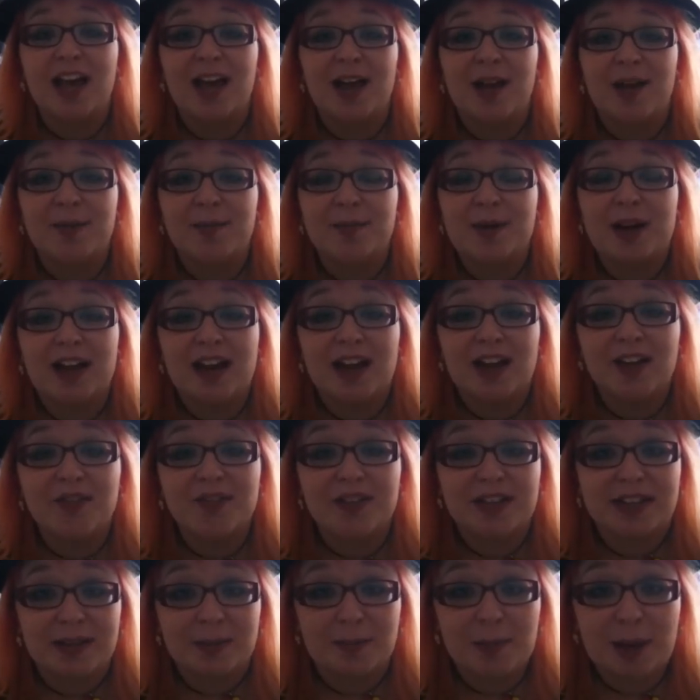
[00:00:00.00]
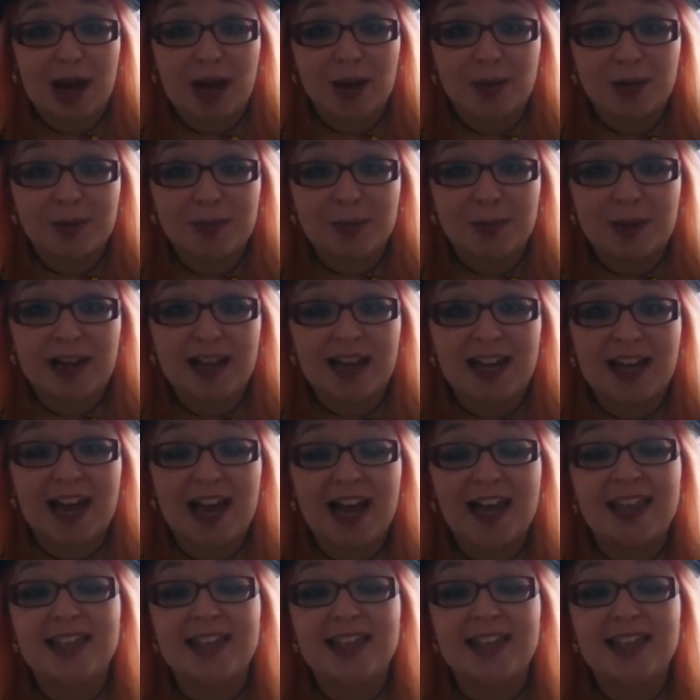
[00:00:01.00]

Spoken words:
and I feel empowered by it,